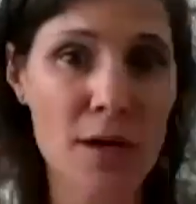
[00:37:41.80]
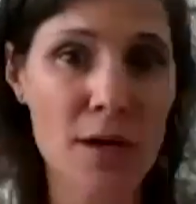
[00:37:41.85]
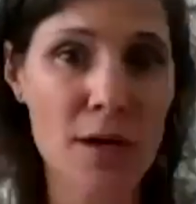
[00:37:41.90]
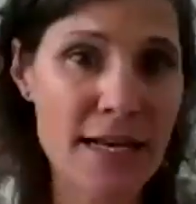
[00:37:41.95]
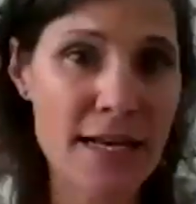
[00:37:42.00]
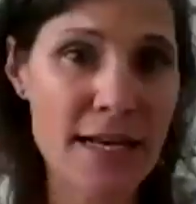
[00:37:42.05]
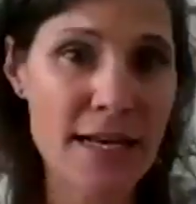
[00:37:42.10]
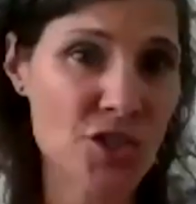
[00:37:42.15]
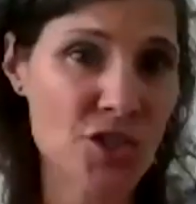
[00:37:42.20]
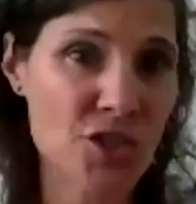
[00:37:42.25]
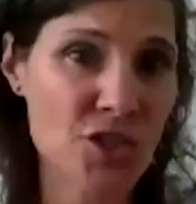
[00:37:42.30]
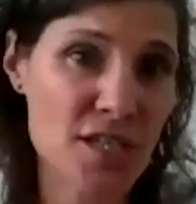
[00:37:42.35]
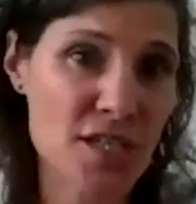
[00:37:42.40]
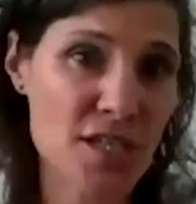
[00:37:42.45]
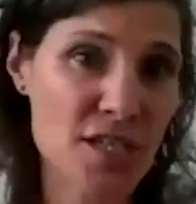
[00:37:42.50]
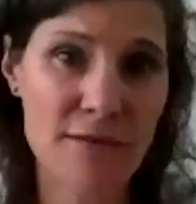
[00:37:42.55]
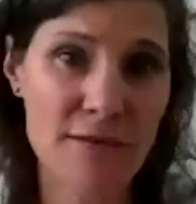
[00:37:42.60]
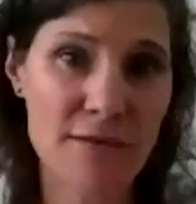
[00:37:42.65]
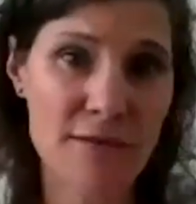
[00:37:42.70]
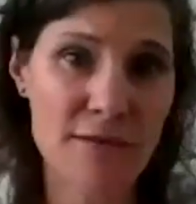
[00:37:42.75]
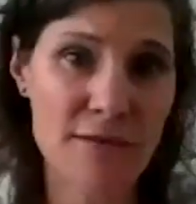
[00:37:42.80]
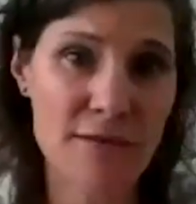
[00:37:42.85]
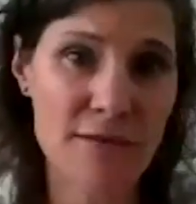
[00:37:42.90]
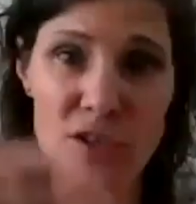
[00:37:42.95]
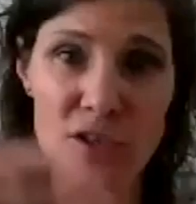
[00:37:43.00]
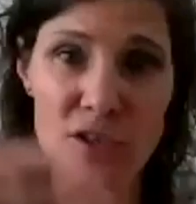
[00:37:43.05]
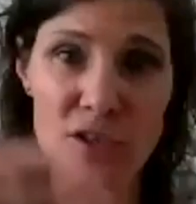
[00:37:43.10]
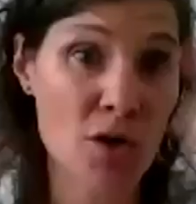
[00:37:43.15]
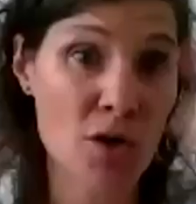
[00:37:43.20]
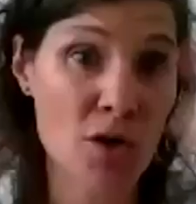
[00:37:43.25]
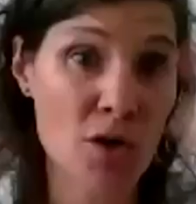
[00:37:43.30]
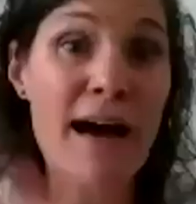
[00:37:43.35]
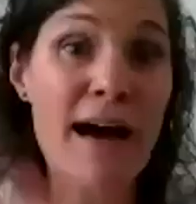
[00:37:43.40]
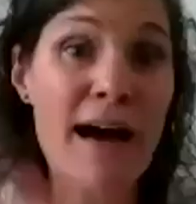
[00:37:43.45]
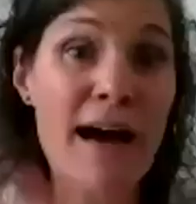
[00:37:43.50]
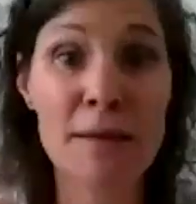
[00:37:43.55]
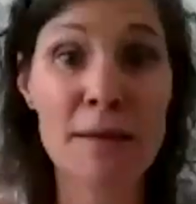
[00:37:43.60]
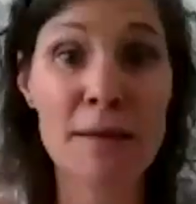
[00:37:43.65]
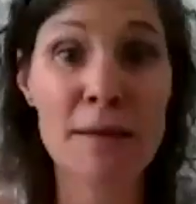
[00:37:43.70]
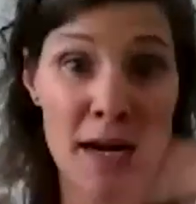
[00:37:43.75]
know, otherwise you're just gonna
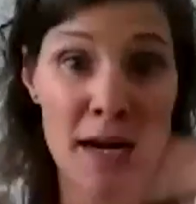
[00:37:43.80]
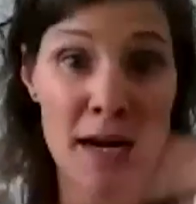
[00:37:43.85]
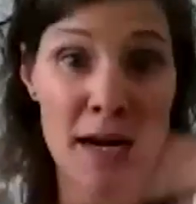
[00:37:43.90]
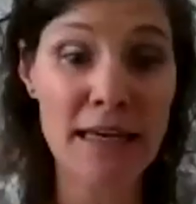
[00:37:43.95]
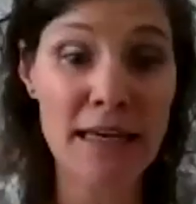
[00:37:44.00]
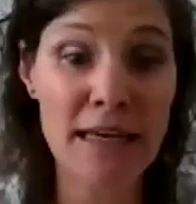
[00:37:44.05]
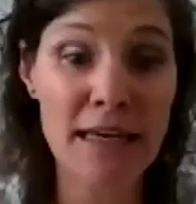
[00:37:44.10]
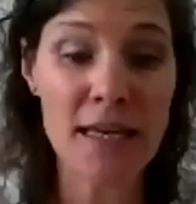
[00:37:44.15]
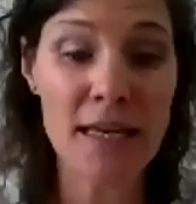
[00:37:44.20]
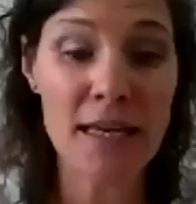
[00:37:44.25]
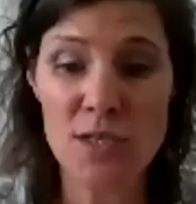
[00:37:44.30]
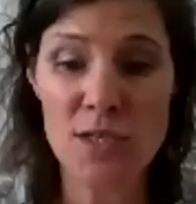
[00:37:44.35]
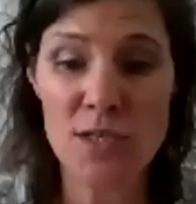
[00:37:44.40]
throw out the money.